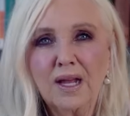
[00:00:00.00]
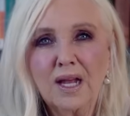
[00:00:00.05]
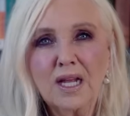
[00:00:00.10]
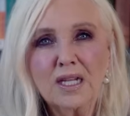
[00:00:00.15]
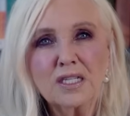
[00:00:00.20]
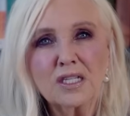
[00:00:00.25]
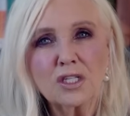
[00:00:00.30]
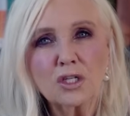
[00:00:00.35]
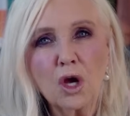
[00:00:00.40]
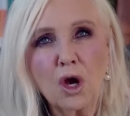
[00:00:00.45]

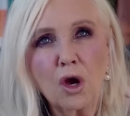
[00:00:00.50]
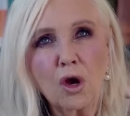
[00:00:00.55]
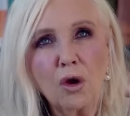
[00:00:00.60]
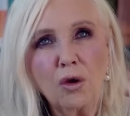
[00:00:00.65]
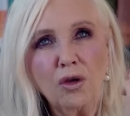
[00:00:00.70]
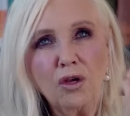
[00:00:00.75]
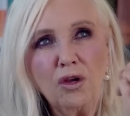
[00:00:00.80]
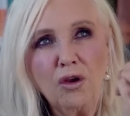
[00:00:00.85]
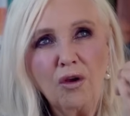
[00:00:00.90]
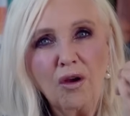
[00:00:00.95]

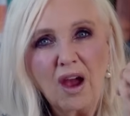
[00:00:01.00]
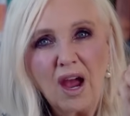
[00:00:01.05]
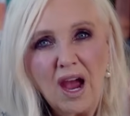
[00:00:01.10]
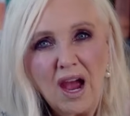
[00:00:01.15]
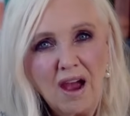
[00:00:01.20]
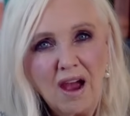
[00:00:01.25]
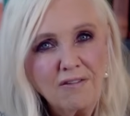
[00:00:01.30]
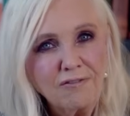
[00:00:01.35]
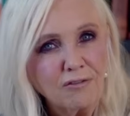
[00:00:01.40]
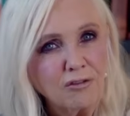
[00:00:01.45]
So you
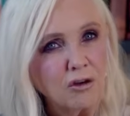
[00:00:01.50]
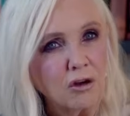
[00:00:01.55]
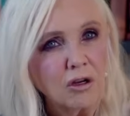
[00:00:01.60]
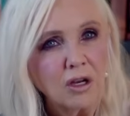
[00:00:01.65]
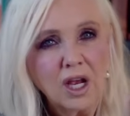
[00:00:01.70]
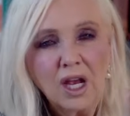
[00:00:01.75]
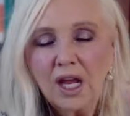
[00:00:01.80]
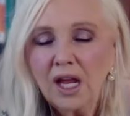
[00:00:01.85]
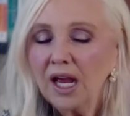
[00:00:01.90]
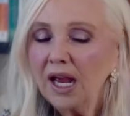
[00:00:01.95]
have to,
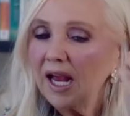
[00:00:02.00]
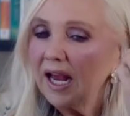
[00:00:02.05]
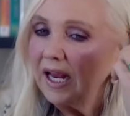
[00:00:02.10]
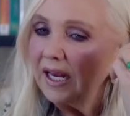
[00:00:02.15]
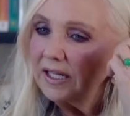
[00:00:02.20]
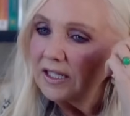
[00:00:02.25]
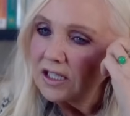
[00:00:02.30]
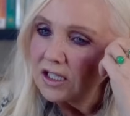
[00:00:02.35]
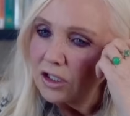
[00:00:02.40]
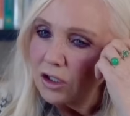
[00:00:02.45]

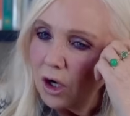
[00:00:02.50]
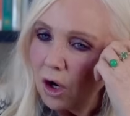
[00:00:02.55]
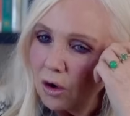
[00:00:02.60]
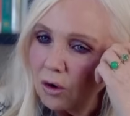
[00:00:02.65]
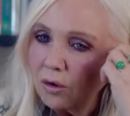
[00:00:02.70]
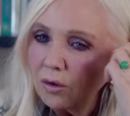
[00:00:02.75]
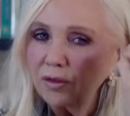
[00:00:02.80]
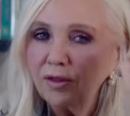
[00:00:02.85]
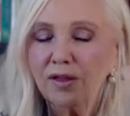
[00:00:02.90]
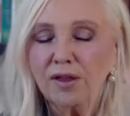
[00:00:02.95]
it's no
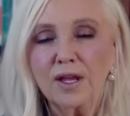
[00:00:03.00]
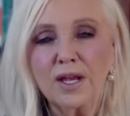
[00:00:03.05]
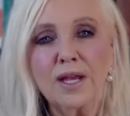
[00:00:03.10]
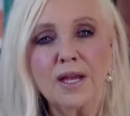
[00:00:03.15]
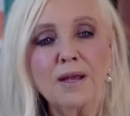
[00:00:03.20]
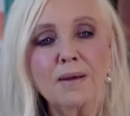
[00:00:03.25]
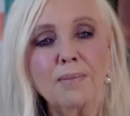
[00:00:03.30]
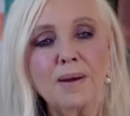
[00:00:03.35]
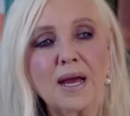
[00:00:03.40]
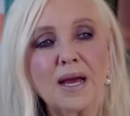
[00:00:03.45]
good
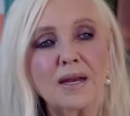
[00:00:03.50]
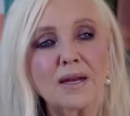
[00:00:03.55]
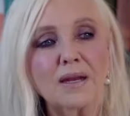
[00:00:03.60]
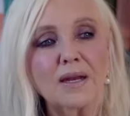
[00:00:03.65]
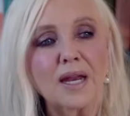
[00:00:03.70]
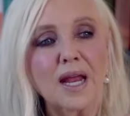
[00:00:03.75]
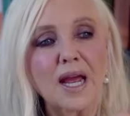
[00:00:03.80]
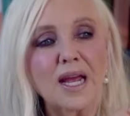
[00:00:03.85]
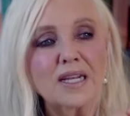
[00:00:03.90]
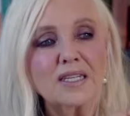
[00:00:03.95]
thinking about
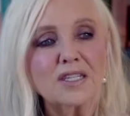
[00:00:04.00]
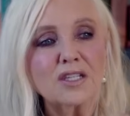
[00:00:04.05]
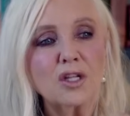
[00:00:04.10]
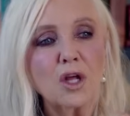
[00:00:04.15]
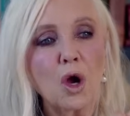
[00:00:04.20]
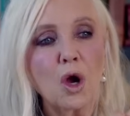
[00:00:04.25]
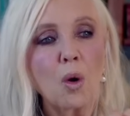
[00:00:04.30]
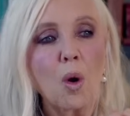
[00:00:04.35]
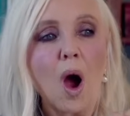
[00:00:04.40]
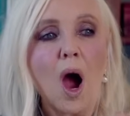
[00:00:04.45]
it as
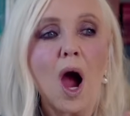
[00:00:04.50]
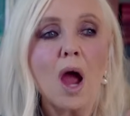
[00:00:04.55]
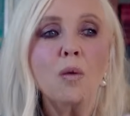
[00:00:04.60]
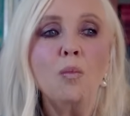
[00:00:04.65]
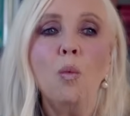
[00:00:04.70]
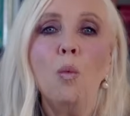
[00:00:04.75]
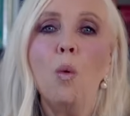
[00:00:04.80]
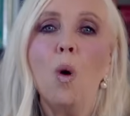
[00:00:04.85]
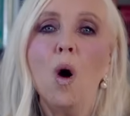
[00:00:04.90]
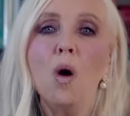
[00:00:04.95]
though I
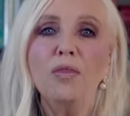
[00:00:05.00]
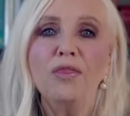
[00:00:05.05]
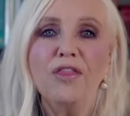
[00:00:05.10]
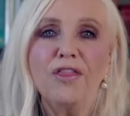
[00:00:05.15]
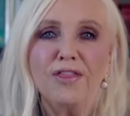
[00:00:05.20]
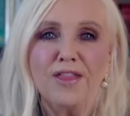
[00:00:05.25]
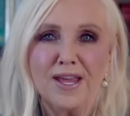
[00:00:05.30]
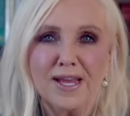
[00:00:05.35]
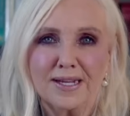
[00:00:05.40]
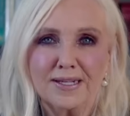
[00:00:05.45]
want
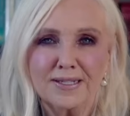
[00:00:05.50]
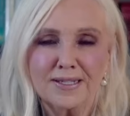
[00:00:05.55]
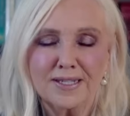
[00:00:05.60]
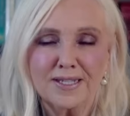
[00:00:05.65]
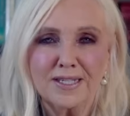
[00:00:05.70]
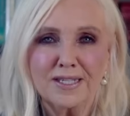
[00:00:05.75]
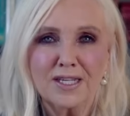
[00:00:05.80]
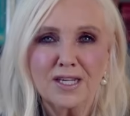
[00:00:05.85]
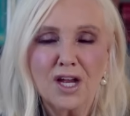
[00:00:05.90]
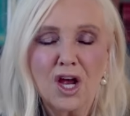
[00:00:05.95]

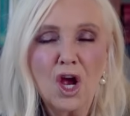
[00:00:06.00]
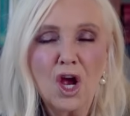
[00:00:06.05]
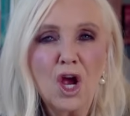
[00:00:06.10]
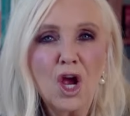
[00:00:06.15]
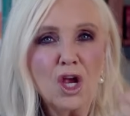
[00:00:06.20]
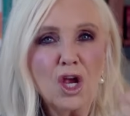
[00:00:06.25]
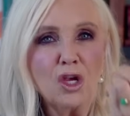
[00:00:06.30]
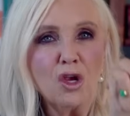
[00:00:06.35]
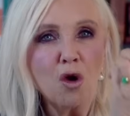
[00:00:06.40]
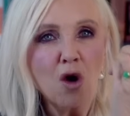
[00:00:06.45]
this.
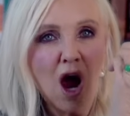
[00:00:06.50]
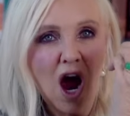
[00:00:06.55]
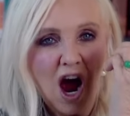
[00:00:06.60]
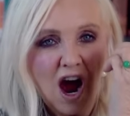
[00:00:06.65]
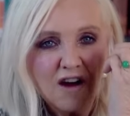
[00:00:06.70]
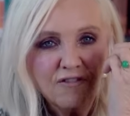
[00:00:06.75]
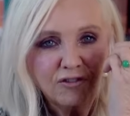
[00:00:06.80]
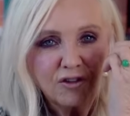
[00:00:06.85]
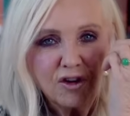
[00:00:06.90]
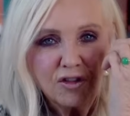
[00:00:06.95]
You
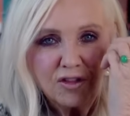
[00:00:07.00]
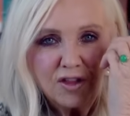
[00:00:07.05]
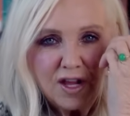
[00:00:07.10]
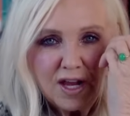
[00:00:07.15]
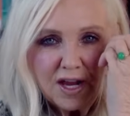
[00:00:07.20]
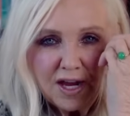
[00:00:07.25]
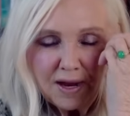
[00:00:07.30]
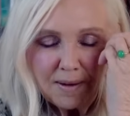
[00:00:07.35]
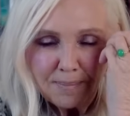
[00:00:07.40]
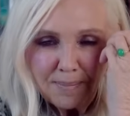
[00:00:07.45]
have to
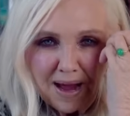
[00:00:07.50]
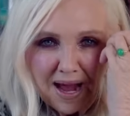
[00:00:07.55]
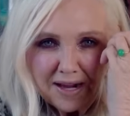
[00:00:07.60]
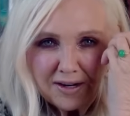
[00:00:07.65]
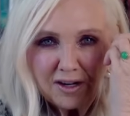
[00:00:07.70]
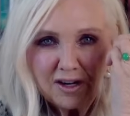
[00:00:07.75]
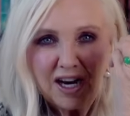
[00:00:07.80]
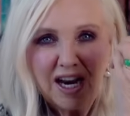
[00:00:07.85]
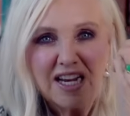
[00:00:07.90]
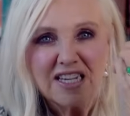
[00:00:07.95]
think about
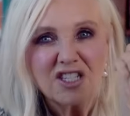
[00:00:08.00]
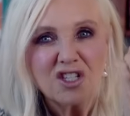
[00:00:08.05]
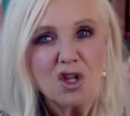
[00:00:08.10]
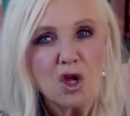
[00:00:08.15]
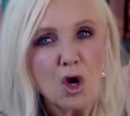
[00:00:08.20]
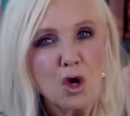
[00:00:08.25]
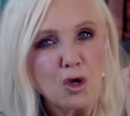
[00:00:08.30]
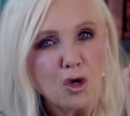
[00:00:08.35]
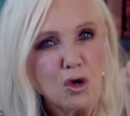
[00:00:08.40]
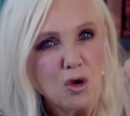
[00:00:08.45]
it as though
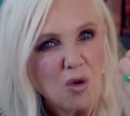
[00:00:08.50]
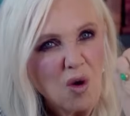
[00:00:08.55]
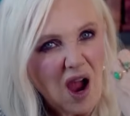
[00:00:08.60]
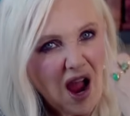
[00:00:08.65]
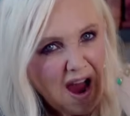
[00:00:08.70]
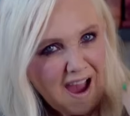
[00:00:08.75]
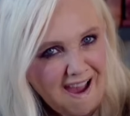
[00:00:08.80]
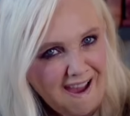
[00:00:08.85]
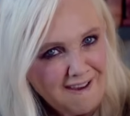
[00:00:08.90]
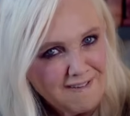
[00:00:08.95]
you
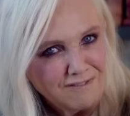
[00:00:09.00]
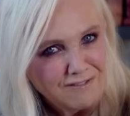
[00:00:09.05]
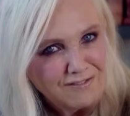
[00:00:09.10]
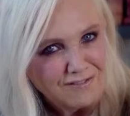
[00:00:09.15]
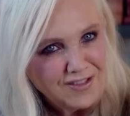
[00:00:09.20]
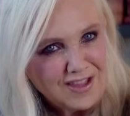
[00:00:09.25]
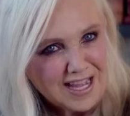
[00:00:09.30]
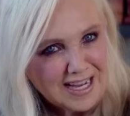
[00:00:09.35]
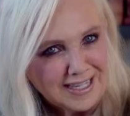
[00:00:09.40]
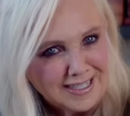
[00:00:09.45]

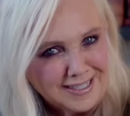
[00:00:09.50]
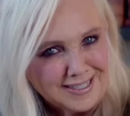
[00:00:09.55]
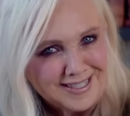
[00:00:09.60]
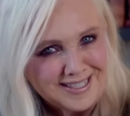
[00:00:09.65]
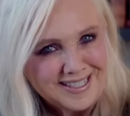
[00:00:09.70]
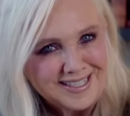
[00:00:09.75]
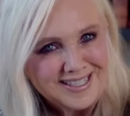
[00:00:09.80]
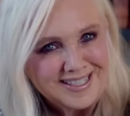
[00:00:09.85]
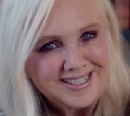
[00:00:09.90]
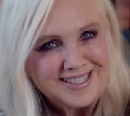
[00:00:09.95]
have
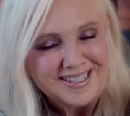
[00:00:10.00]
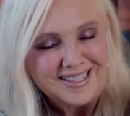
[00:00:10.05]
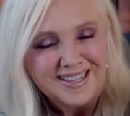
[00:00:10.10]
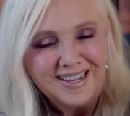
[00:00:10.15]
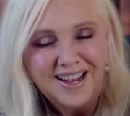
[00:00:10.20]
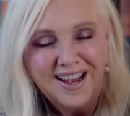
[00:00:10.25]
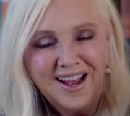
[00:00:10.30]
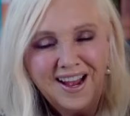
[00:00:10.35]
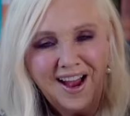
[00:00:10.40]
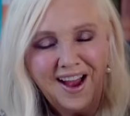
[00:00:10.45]
this,
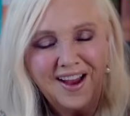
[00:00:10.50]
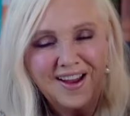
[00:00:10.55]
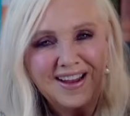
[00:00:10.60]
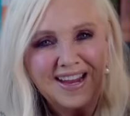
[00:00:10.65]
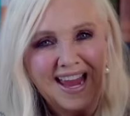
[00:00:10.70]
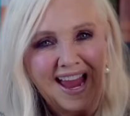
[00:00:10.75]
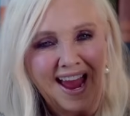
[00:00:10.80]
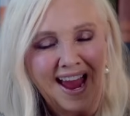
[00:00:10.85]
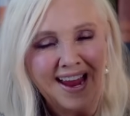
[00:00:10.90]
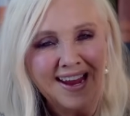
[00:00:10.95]

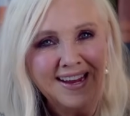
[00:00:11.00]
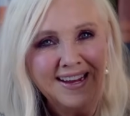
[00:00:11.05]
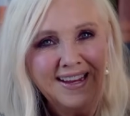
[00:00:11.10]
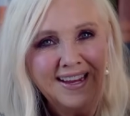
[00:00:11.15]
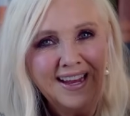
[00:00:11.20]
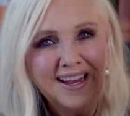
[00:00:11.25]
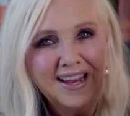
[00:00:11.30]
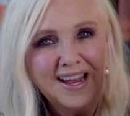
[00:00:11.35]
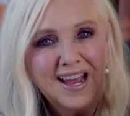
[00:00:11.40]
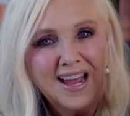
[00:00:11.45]
okay?
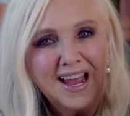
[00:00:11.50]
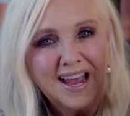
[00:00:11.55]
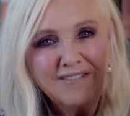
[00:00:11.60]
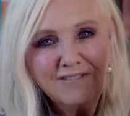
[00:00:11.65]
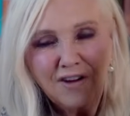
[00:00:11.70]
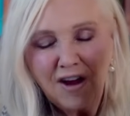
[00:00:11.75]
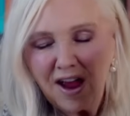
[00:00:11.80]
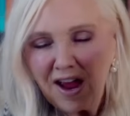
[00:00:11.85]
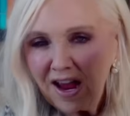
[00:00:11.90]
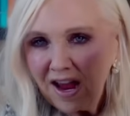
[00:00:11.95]

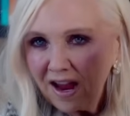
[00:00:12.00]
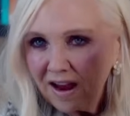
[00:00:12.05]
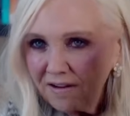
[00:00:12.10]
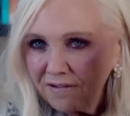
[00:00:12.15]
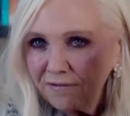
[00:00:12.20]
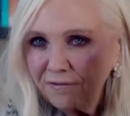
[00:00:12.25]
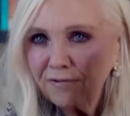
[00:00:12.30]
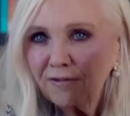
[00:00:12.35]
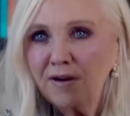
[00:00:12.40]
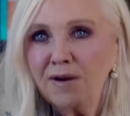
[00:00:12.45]
For
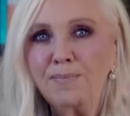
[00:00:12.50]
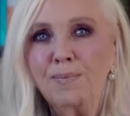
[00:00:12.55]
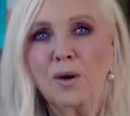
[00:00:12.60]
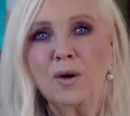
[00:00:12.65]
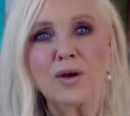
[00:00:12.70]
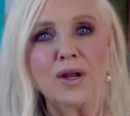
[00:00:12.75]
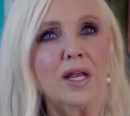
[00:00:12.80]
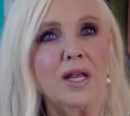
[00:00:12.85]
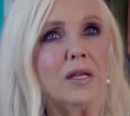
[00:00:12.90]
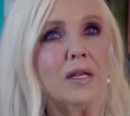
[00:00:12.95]

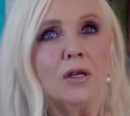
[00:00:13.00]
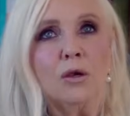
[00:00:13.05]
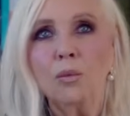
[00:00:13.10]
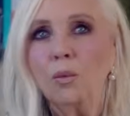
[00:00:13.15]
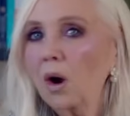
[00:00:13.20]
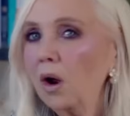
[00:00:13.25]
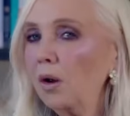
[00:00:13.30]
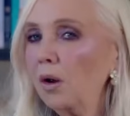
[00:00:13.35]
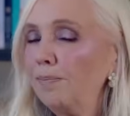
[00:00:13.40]
everybody. You won't